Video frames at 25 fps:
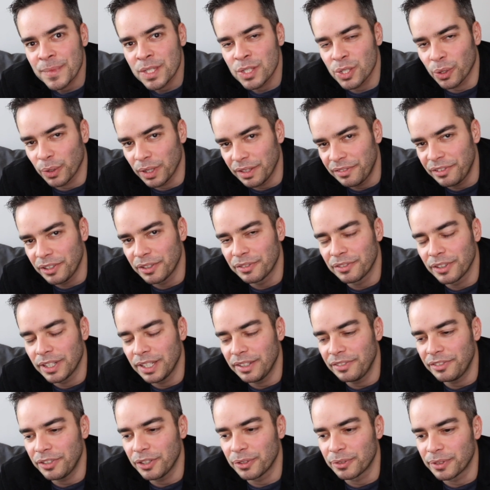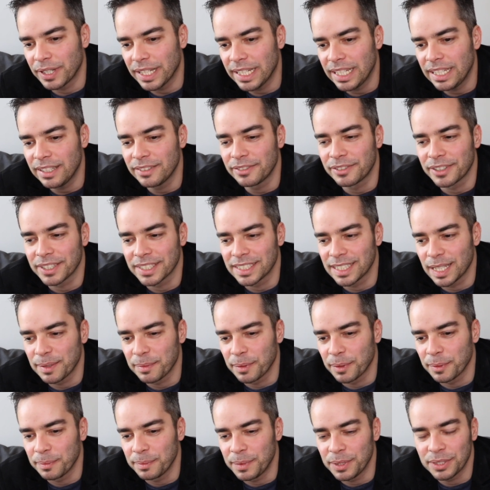So if you're, if you're reading, for
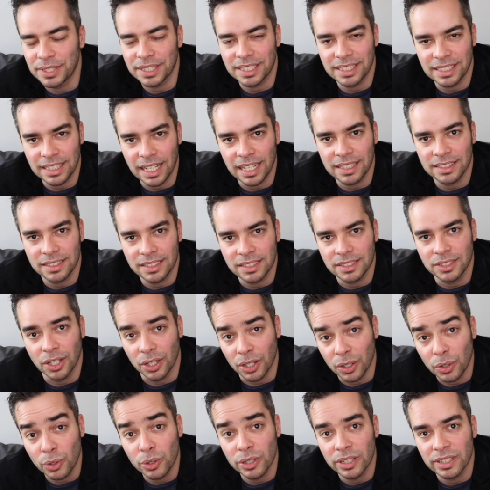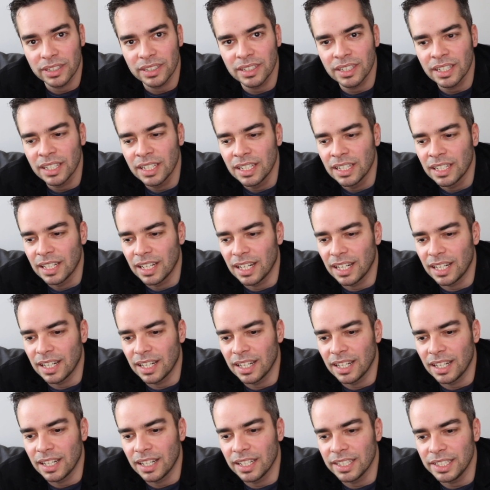example, music stats dot org,
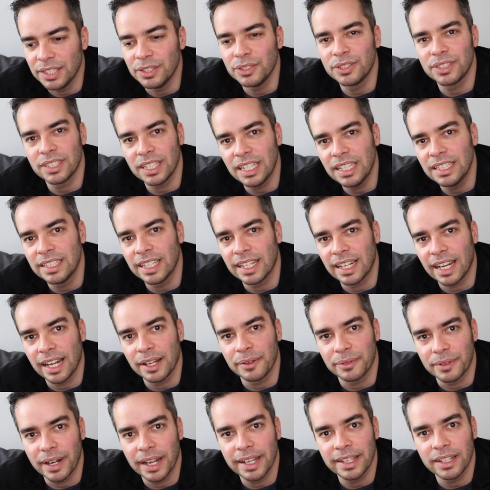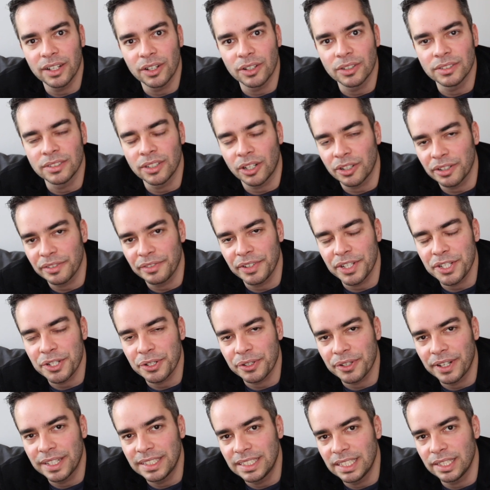uh, you see that I write on
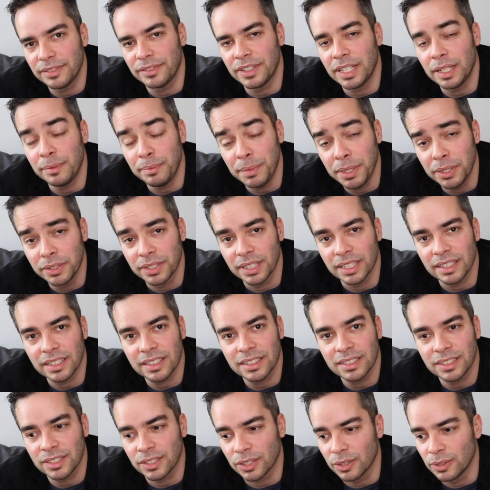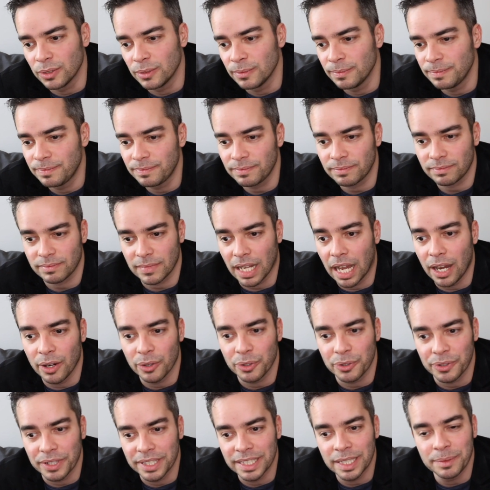artificial creativity in music. So
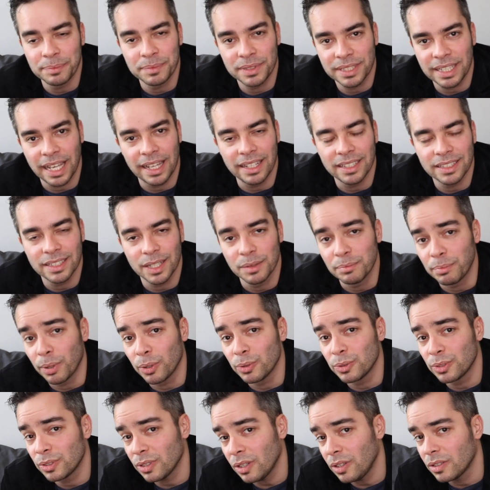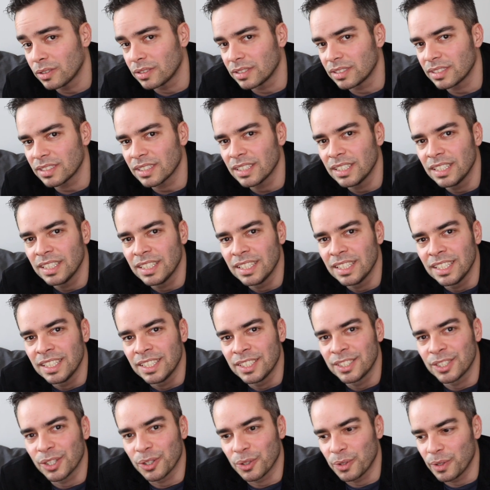algorithms can compose songs.
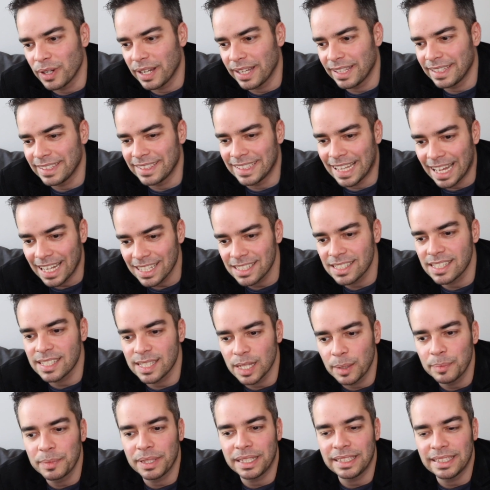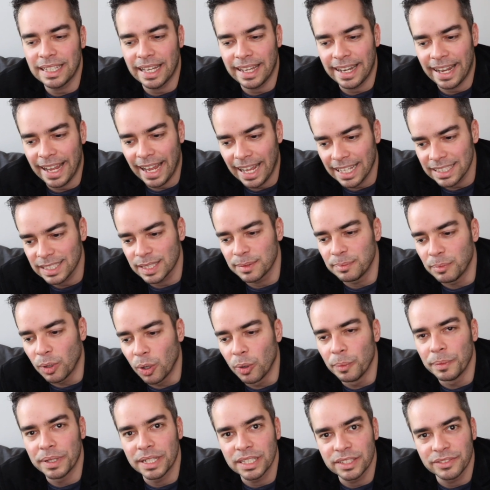So that's something that at the
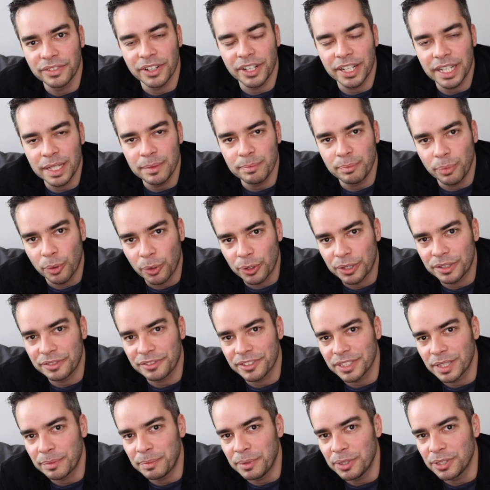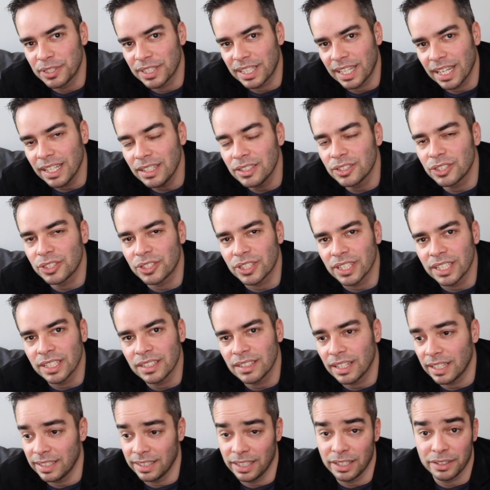moment is very important for the music industry,
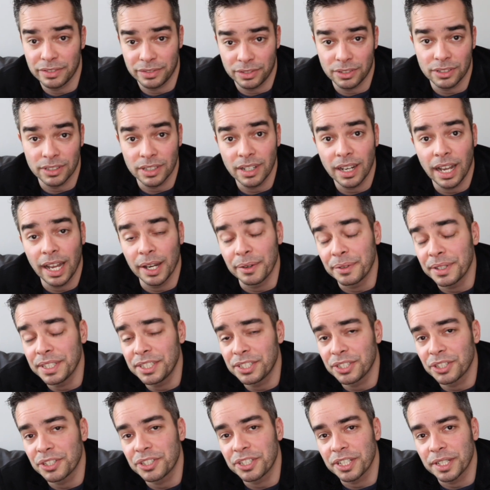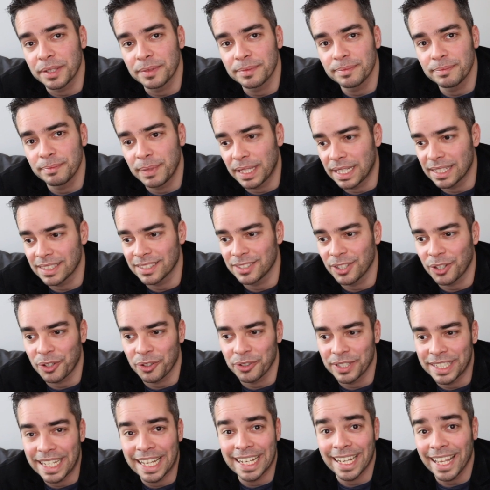and therefore I research it because not
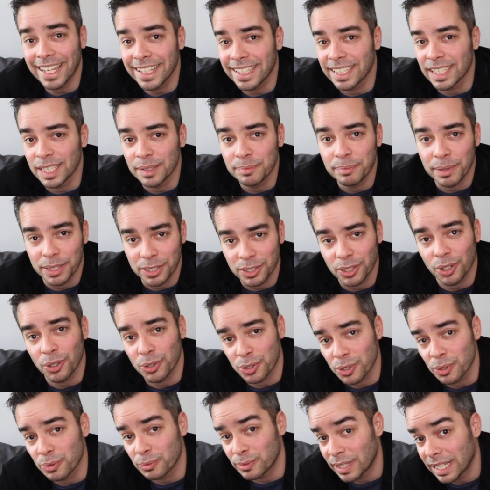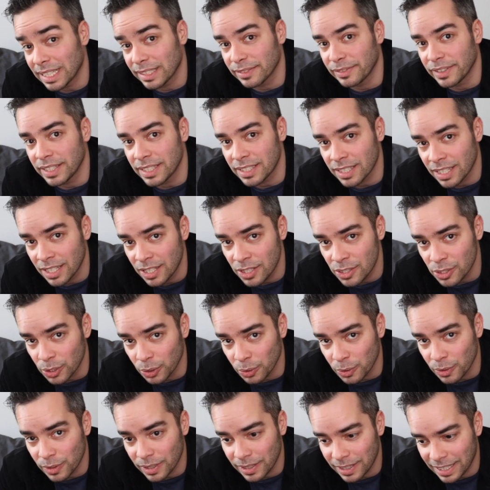only I like it, but it's also relevant.
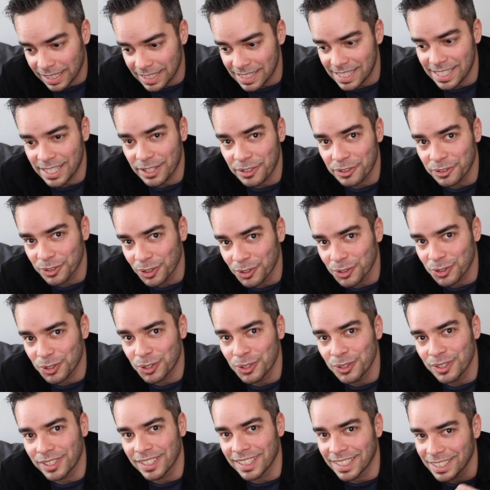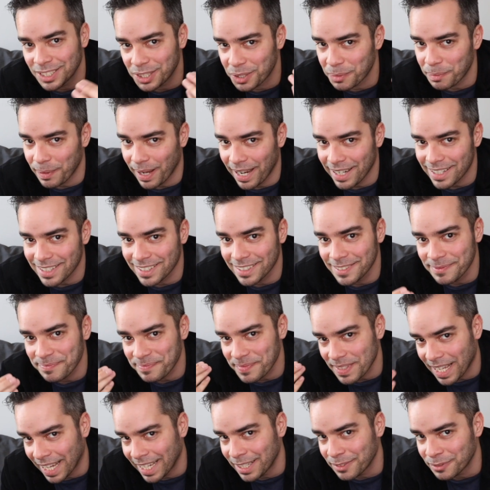So consider those two things, your passion
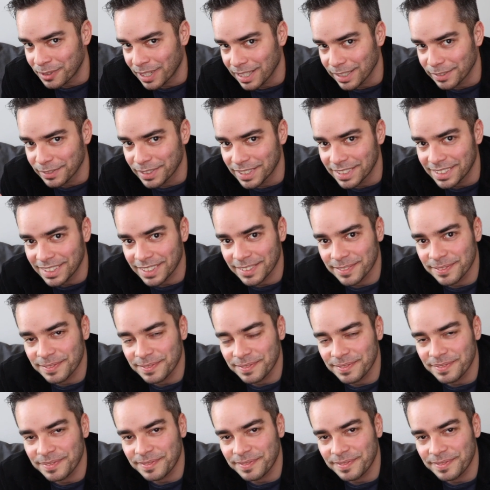and relevance.